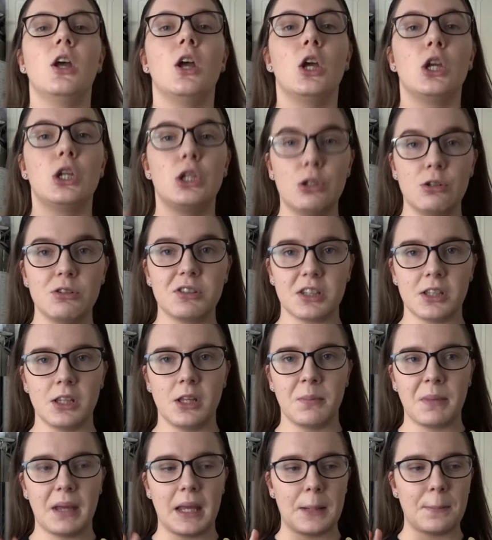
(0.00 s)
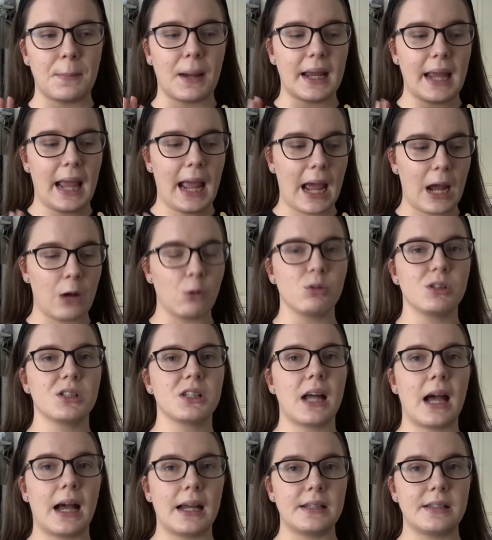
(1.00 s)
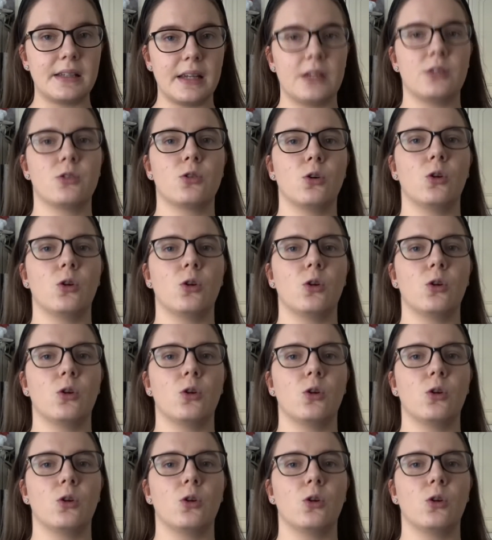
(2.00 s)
using them in my house, I did